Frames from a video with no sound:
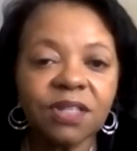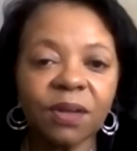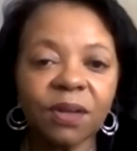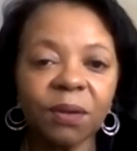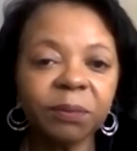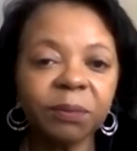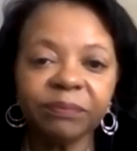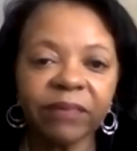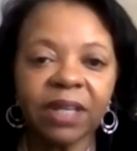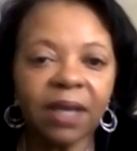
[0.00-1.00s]

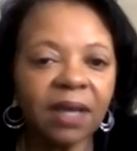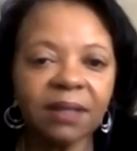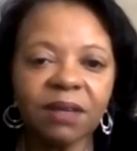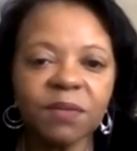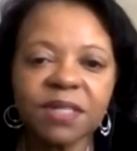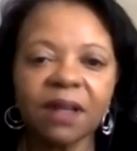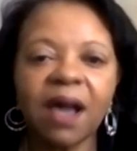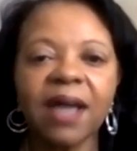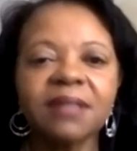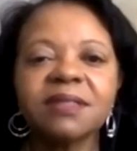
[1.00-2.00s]
So, yeah, there
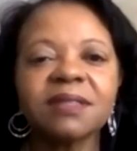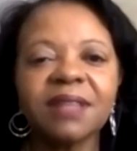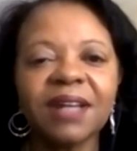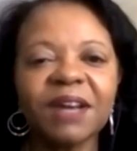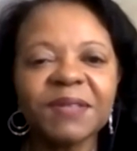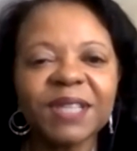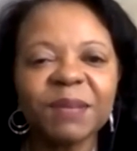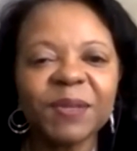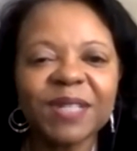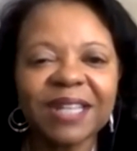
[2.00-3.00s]
was lots that I
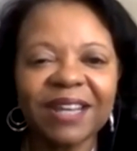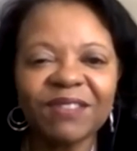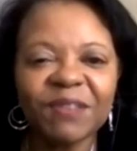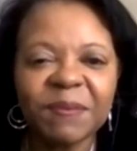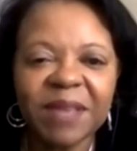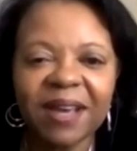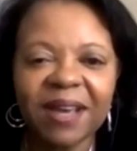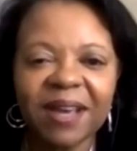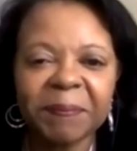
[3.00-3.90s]
was able to do.